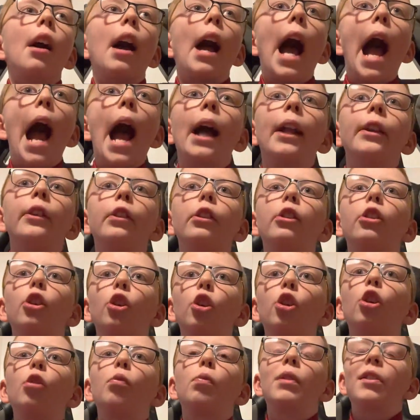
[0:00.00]
and
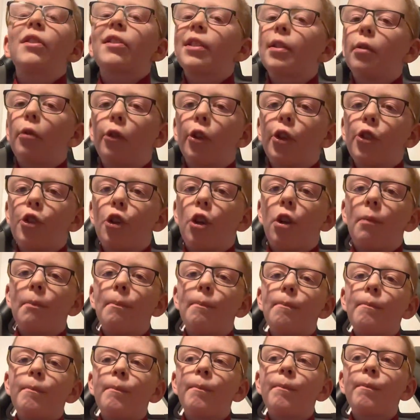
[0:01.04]
Goodwin's still on the job.
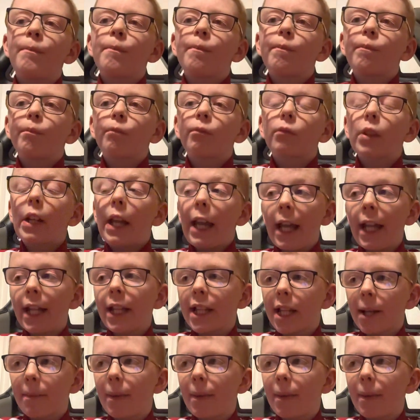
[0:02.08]
It's